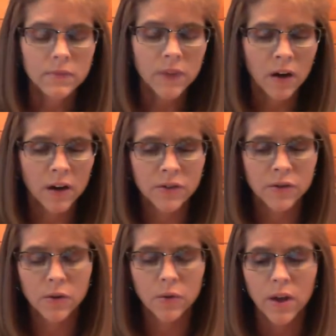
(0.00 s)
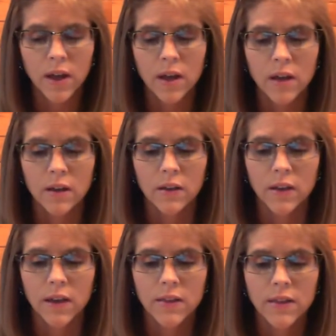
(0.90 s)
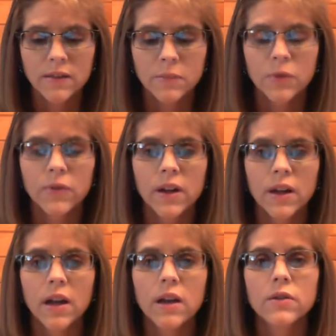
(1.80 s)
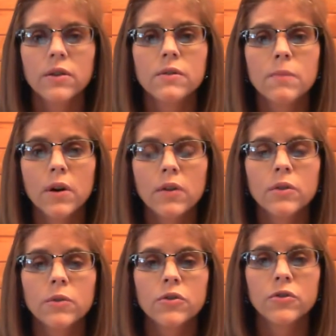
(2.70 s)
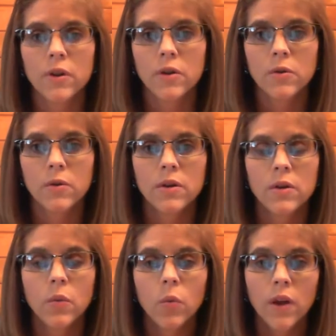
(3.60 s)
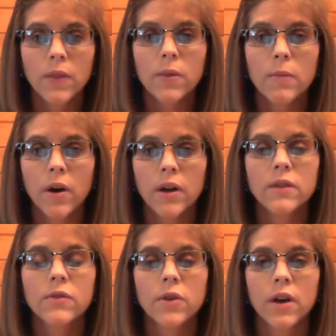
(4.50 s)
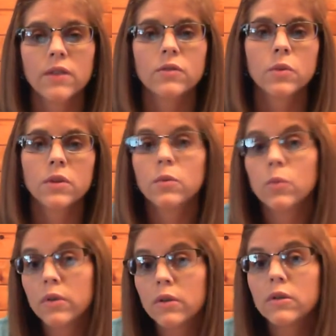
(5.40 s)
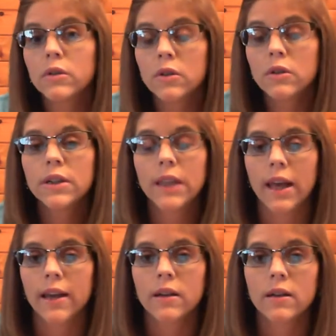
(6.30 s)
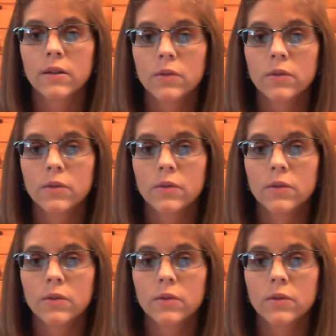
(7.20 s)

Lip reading: All right, so in this prophetic utterance, Margaret was shown what the body of Christ, what the world looked like